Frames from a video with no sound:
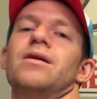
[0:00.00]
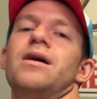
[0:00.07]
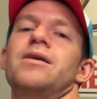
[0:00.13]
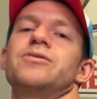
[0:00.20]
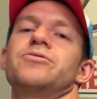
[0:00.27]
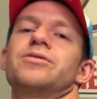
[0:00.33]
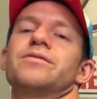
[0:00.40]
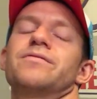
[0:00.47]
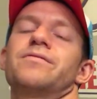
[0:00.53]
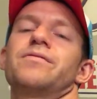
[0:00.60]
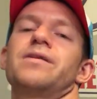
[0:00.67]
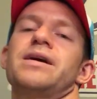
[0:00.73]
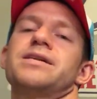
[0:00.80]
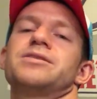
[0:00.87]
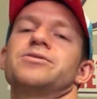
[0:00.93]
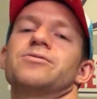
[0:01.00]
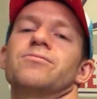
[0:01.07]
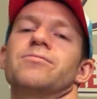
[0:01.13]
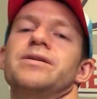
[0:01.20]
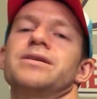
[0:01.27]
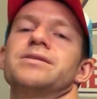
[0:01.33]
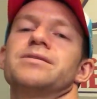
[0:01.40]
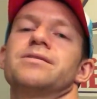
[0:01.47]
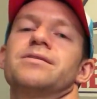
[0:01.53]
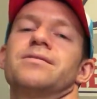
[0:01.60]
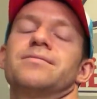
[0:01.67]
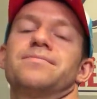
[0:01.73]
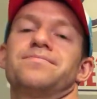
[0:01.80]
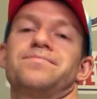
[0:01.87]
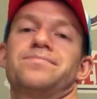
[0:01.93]
how you can flex your wrist.
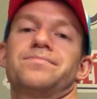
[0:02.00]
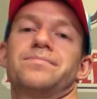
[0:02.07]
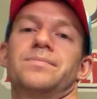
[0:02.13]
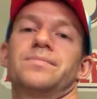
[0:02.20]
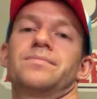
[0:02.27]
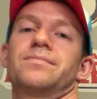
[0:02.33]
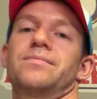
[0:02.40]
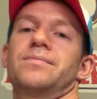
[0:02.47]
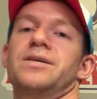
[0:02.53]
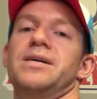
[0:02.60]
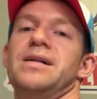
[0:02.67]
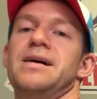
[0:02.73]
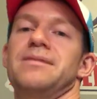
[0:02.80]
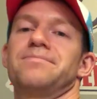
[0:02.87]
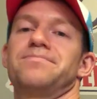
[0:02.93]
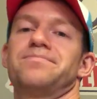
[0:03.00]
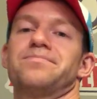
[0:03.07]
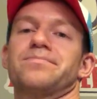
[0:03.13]
Look at that.